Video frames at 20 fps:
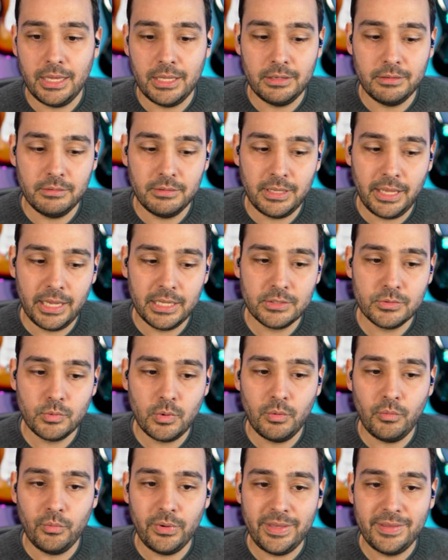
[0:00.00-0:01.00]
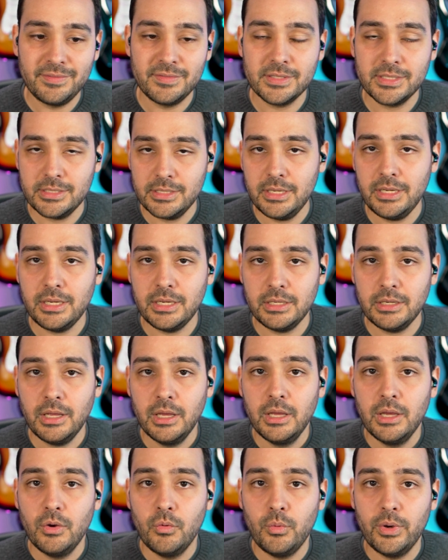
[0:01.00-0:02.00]
And that's what we've seen
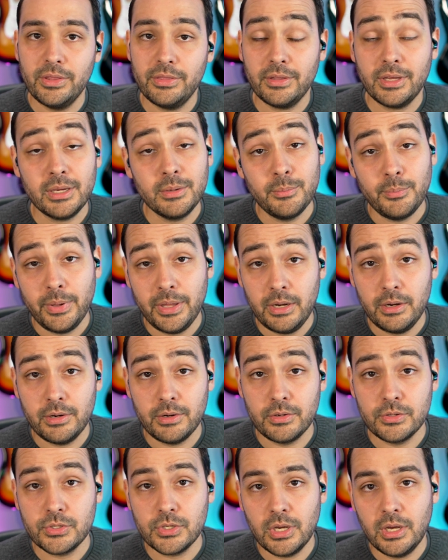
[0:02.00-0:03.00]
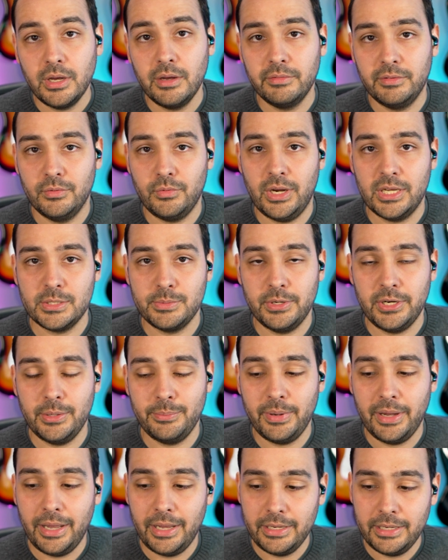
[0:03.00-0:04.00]
with competitors of the Raspberry
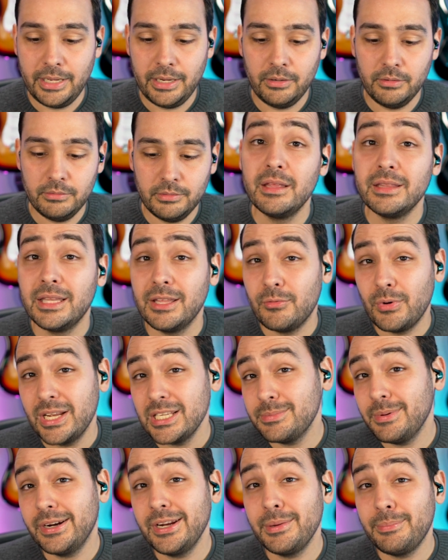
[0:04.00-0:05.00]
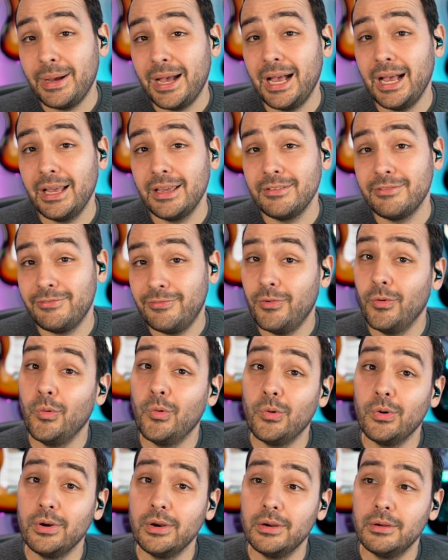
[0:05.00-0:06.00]
Pi. Now, the Raspberry Pi
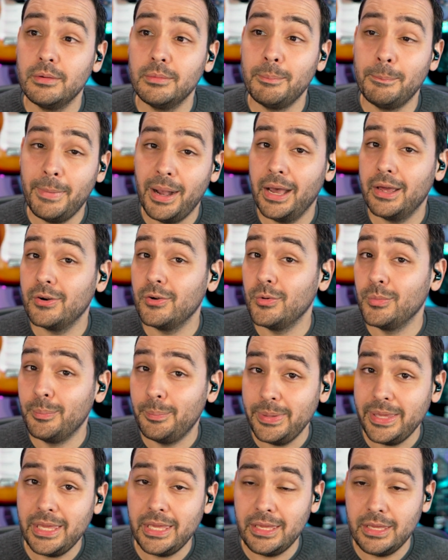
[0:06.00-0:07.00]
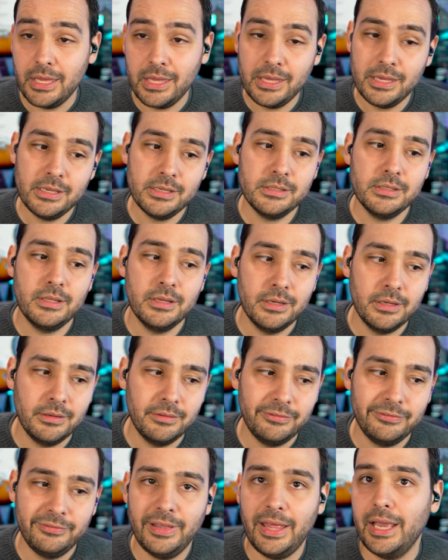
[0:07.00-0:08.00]
four Model B is
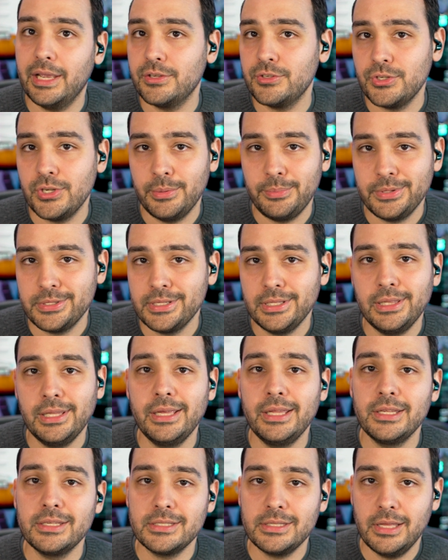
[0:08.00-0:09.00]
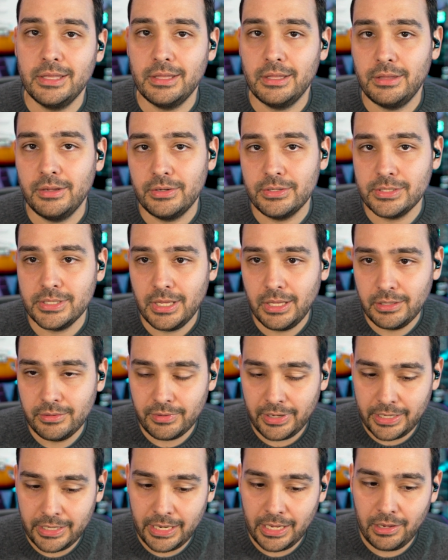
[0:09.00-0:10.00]
the flagship, is the latest thing that they're selling
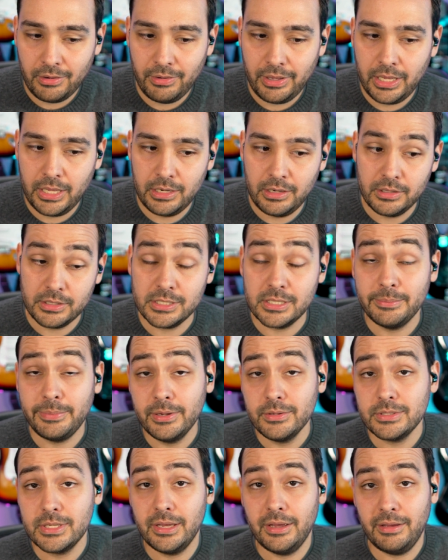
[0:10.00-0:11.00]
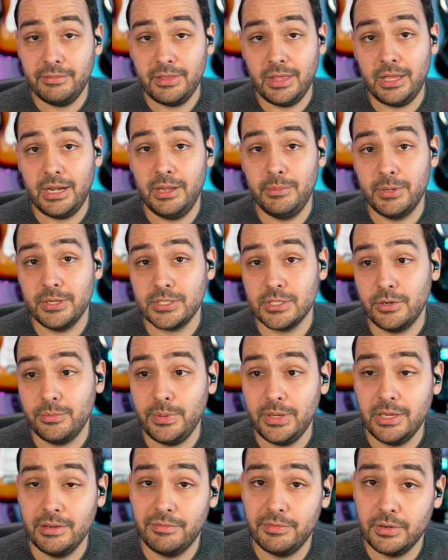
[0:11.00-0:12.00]
right now. And it's supposed to have that M S R
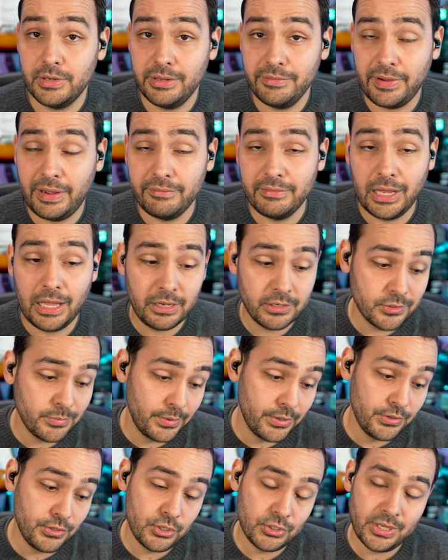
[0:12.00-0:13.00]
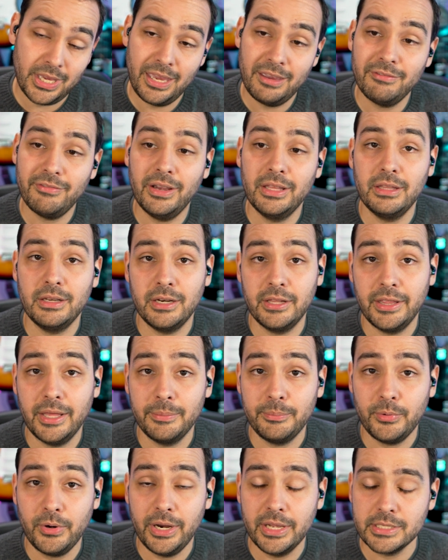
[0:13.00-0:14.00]
P of thirty-five dollars, but you just can't find it at
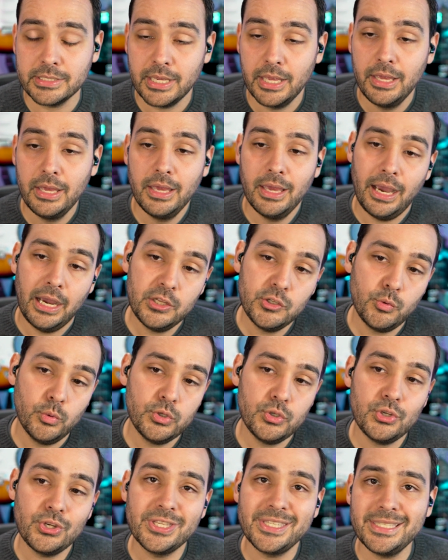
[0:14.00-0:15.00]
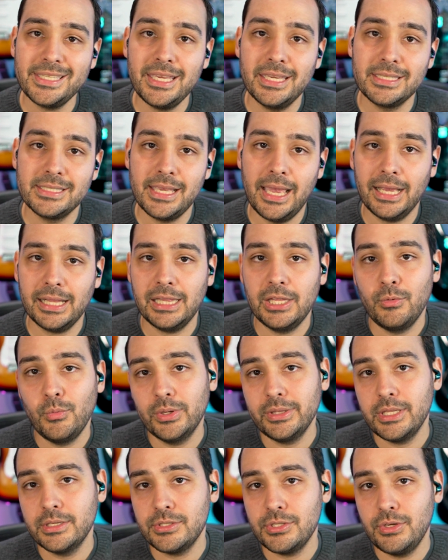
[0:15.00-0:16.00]
that price. I just want you to see exactly
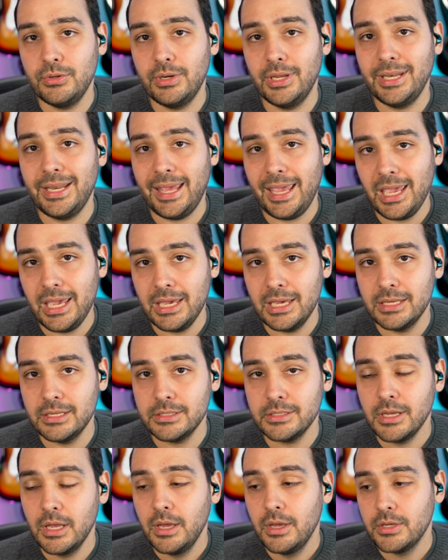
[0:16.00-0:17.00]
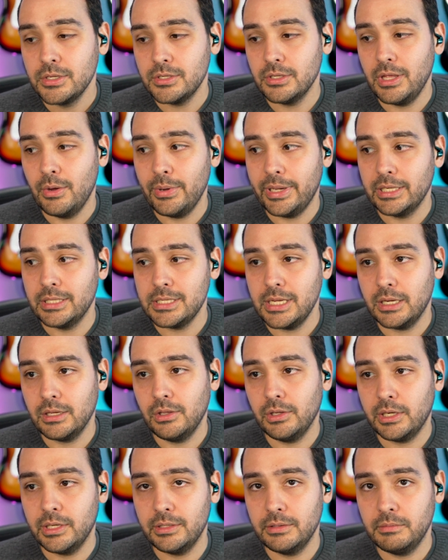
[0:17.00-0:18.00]
what this unit is so that we can take
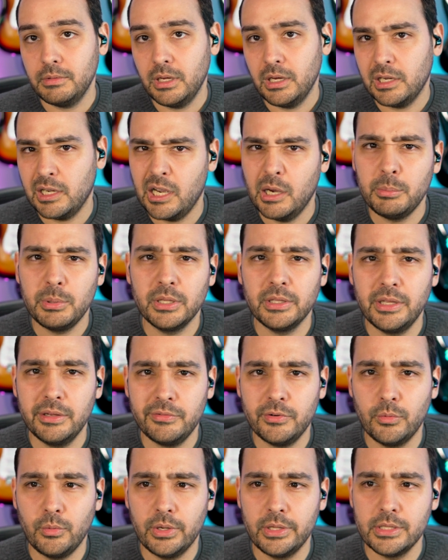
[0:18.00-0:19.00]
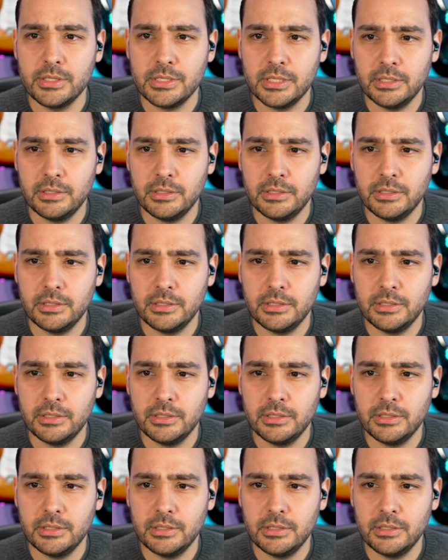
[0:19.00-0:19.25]
a look at a couple of different ones.